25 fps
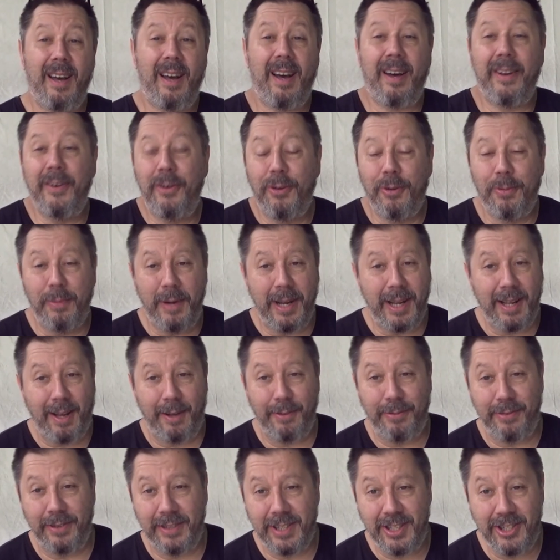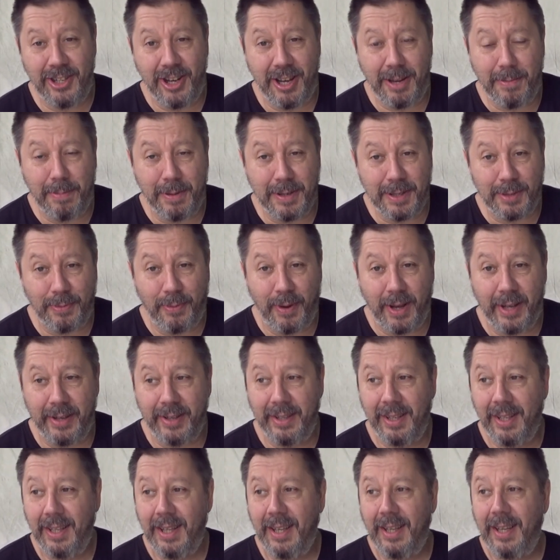I normally go for the cheapest one.
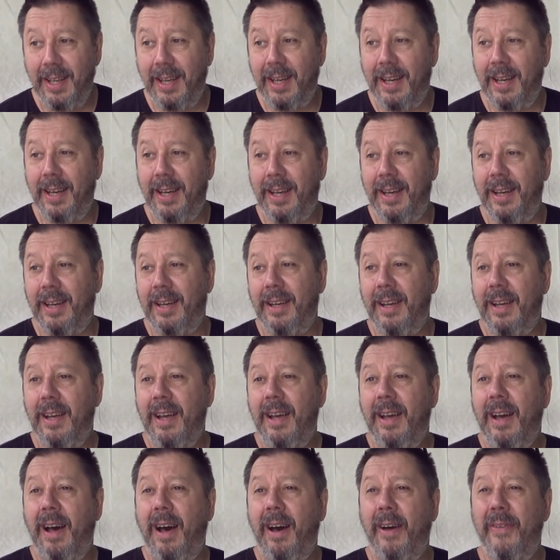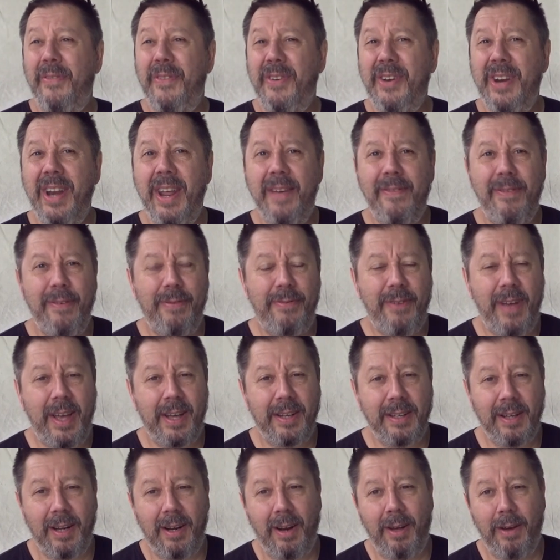Uh, I've never
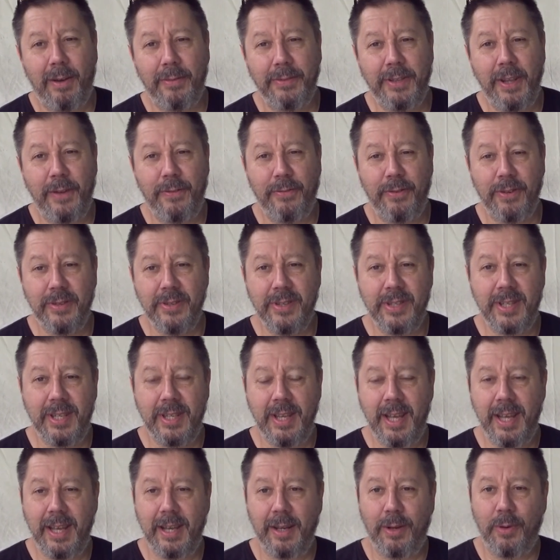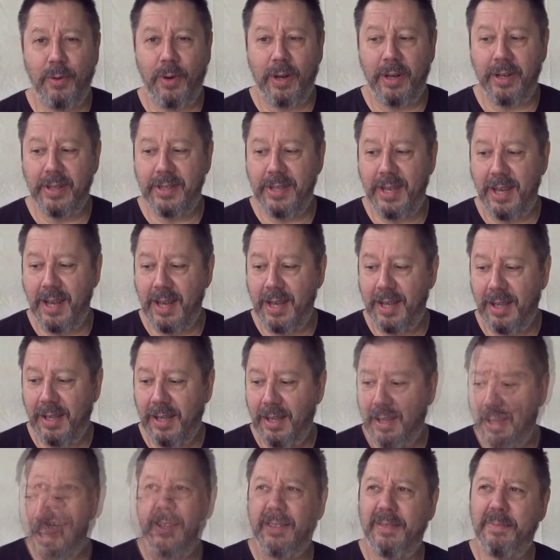found a lot of difference in quality.
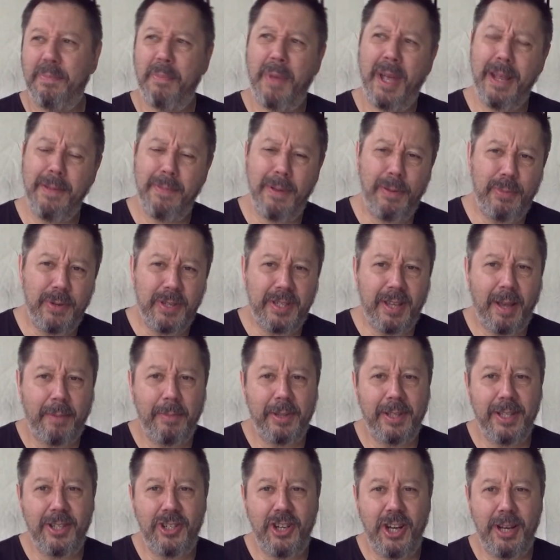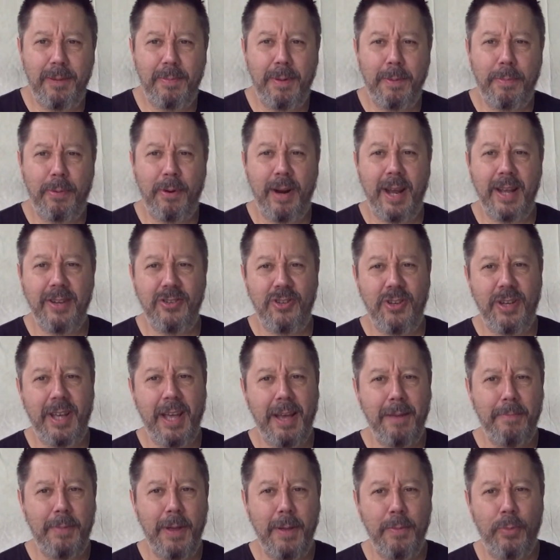Maybe with some of the cheaper brands you
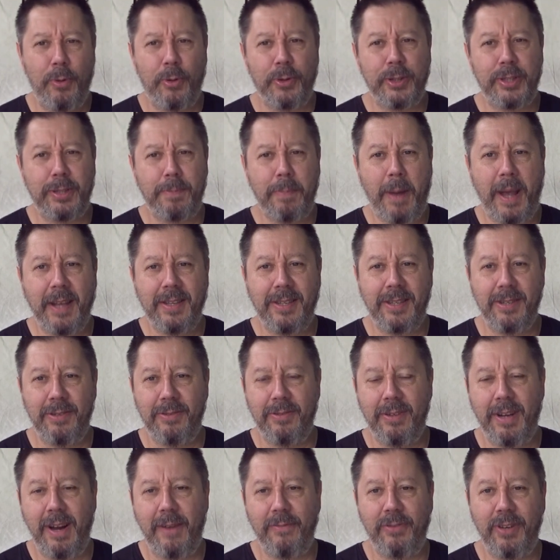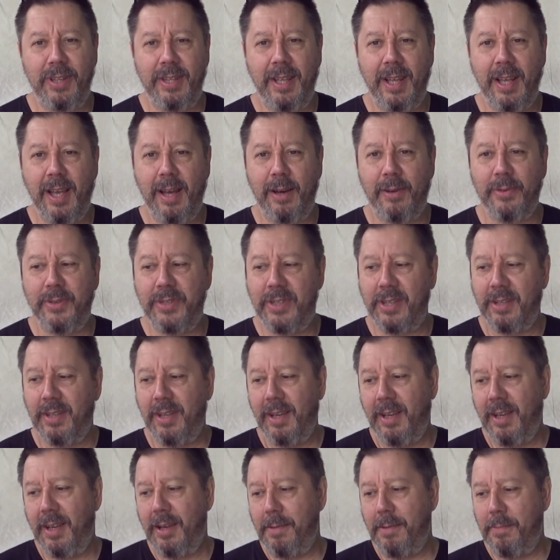get a bit more spatter and everything else,
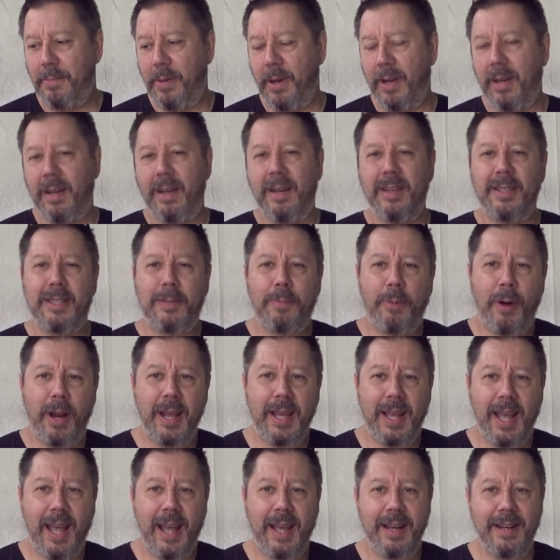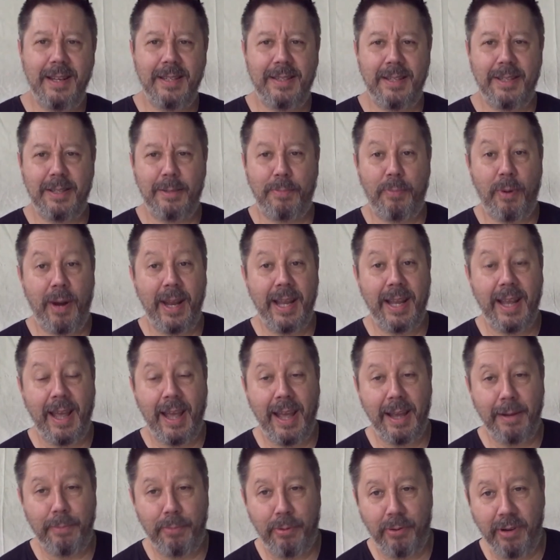but a spray can is a spray
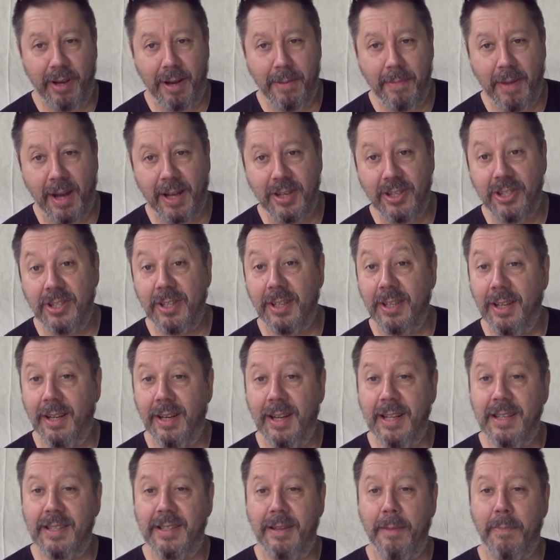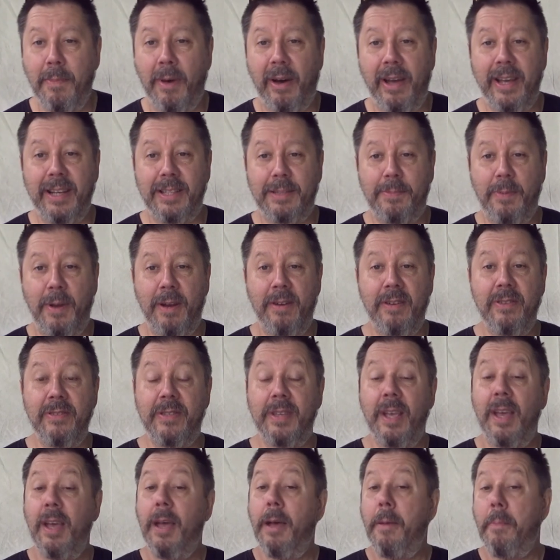can pretty much, at least in my
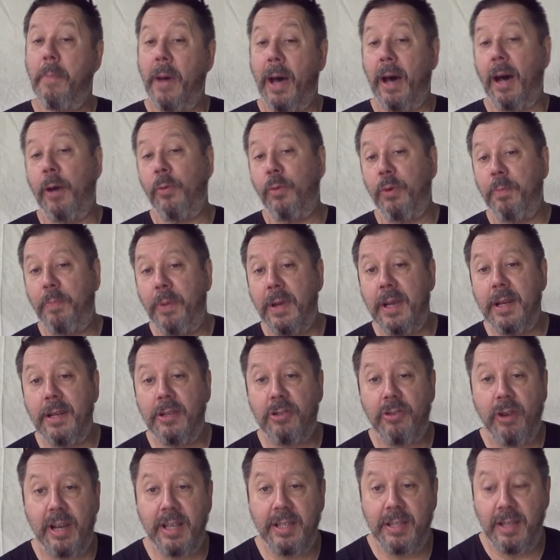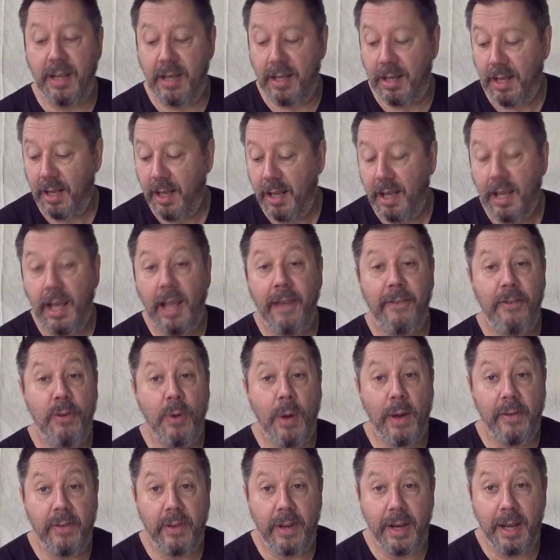experience. But I would be interested if you
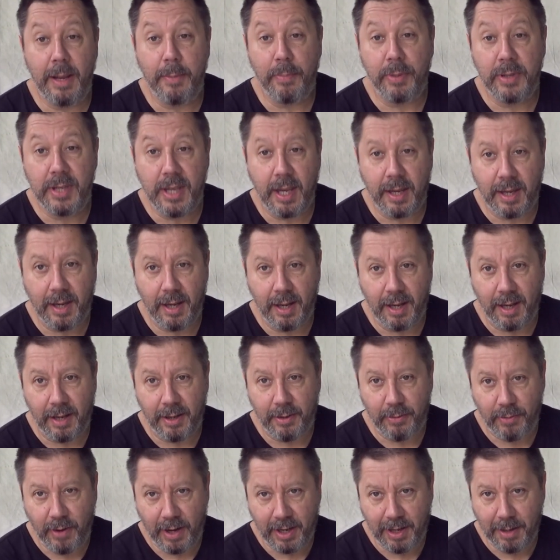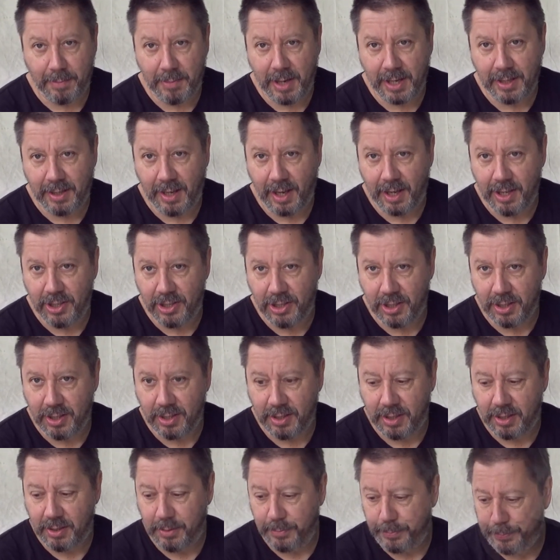have any particular
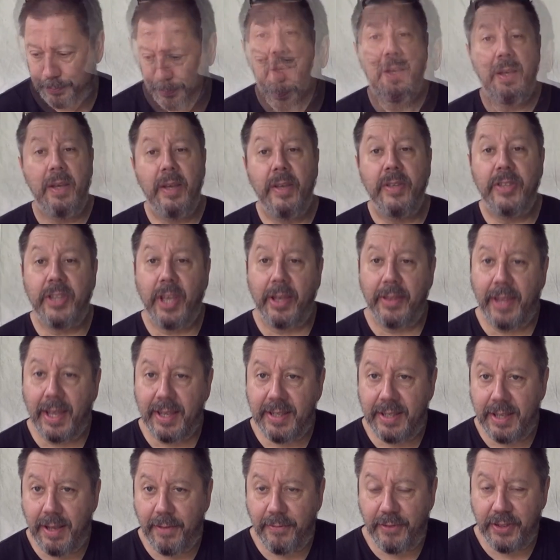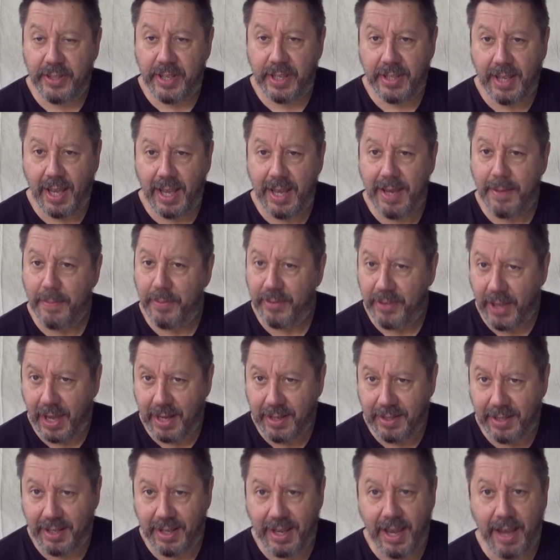recommendations. So that's it for today.
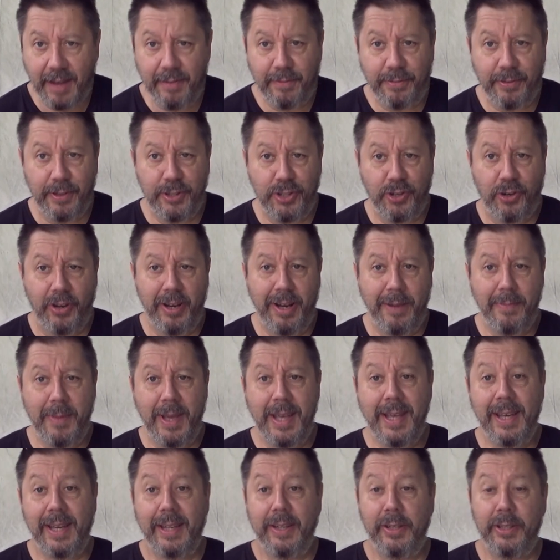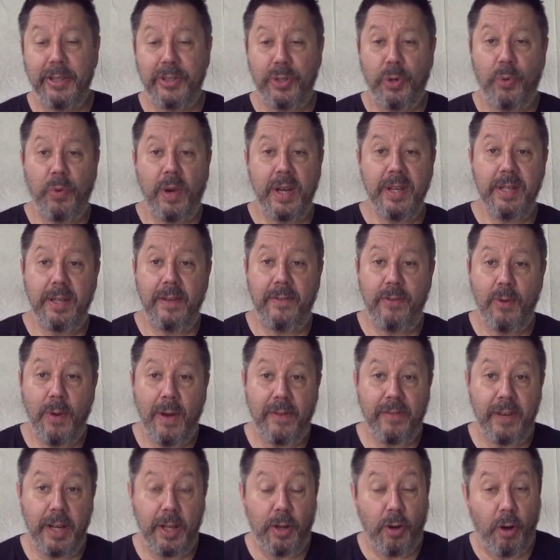Thanks again for joining me. And as always, if you
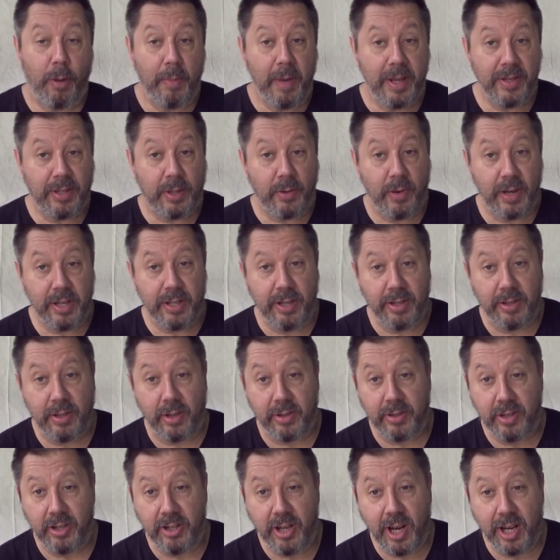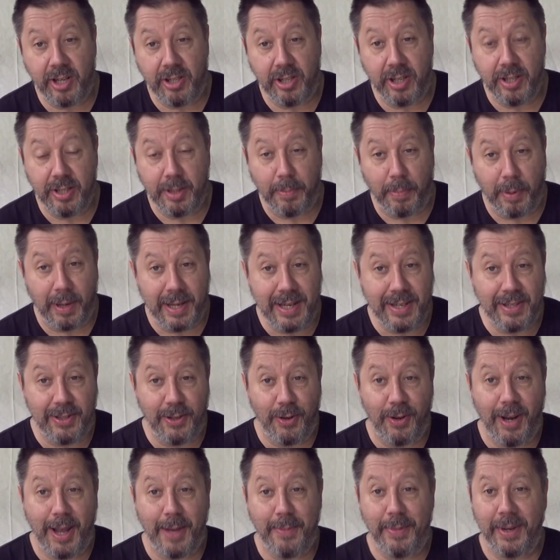have any comments, questions or suggestions, please
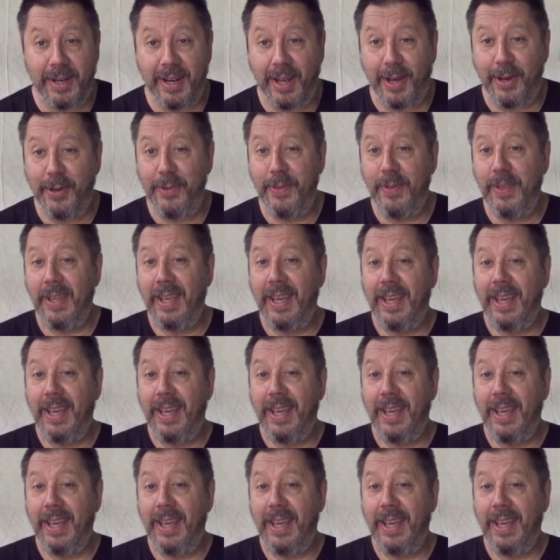do let me know.